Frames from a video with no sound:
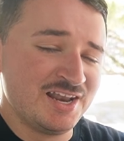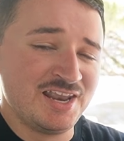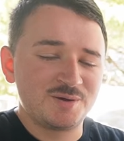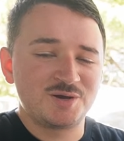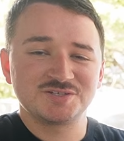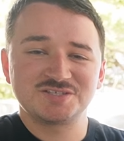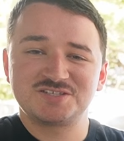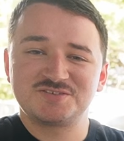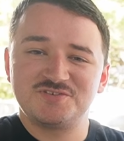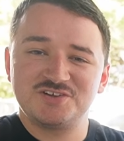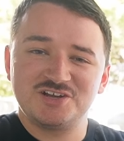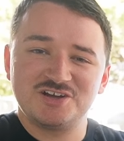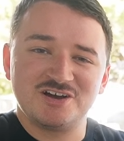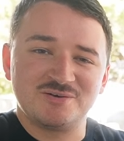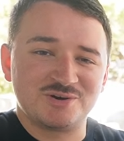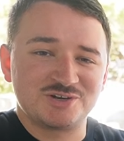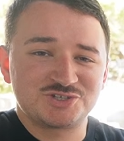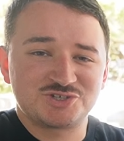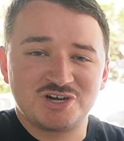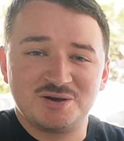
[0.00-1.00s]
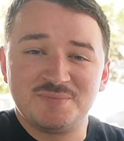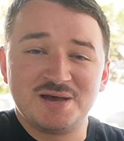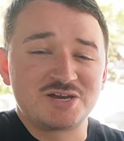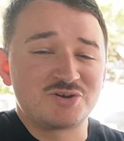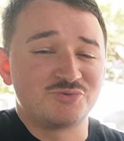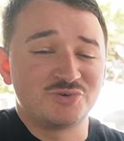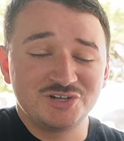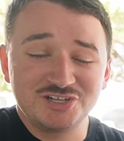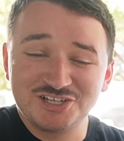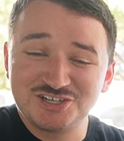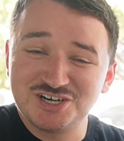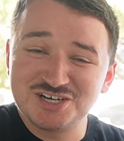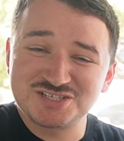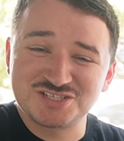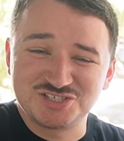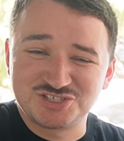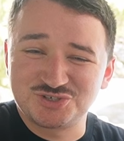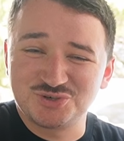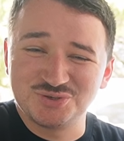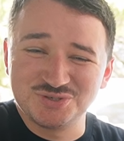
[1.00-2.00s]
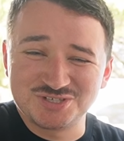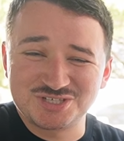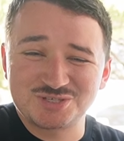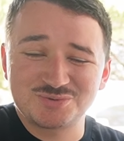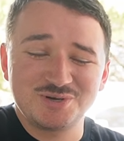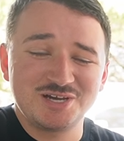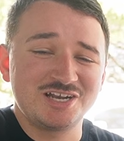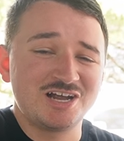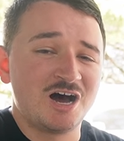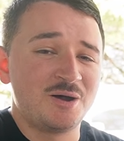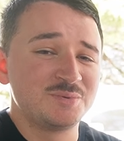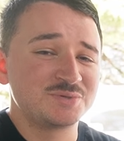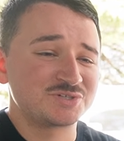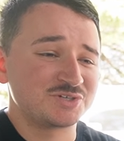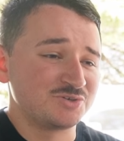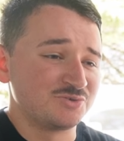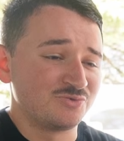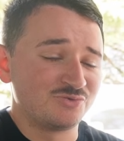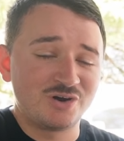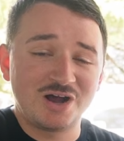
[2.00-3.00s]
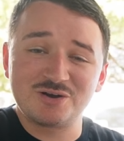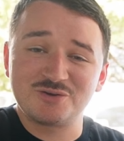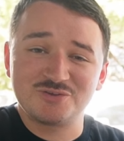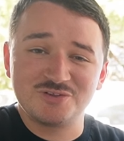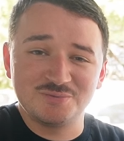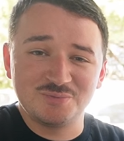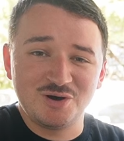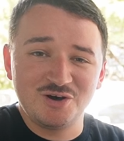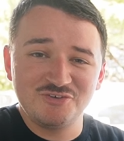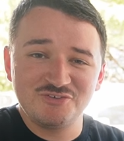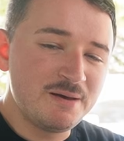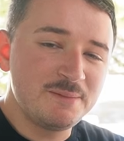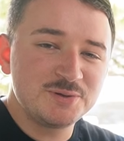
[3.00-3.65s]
And because this video I'm going to try and make really nice and short and sweet, I'm just going to rattle them off.